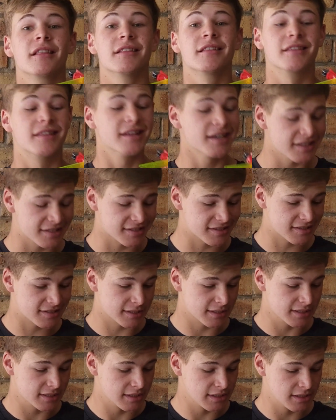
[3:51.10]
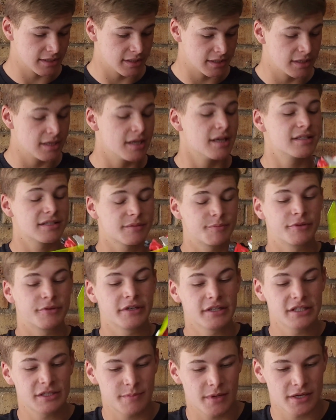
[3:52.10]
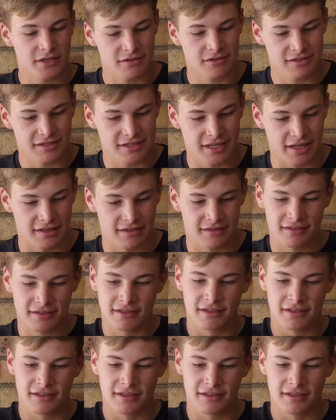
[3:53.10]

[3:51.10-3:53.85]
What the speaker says: This is a pretty special set.